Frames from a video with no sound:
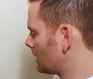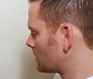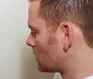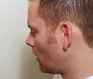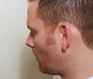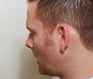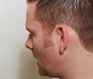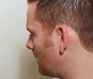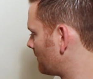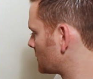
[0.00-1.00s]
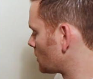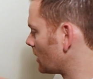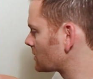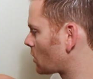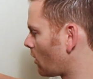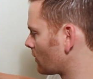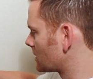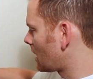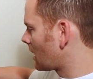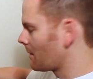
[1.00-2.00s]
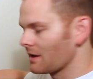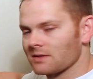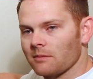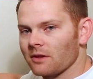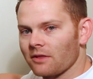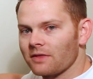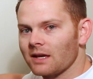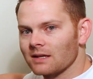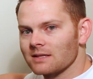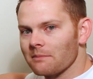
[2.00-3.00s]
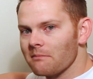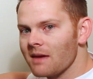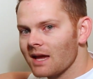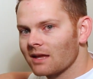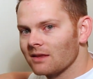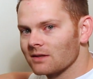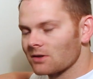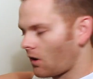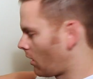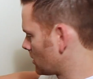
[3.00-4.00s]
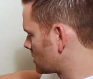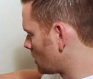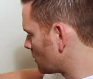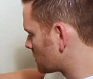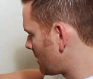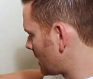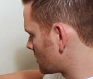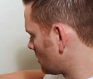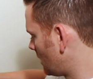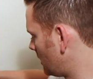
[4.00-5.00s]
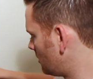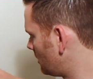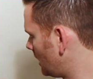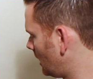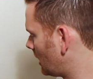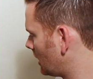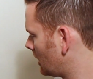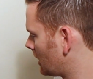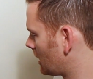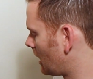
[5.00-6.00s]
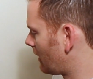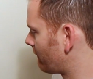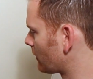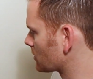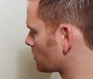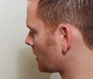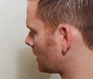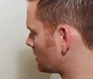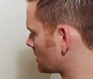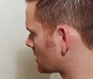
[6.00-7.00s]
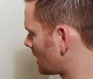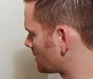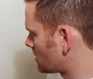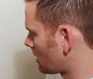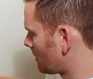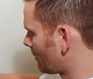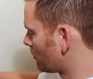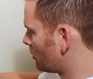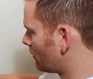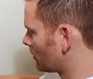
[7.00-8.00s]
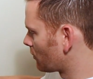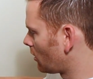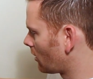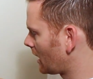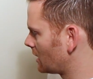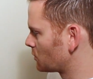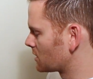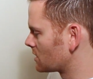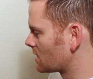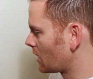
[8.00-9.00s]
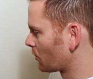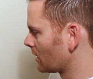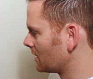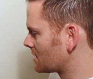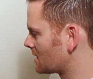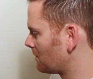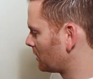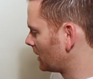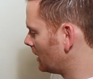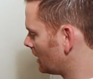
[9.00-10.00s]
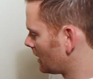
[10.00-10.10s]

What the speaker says: So let's go over and talk about some of the things that make this car so special and unique. First, we're going to just get started by removing the roll cage, which is done really simply.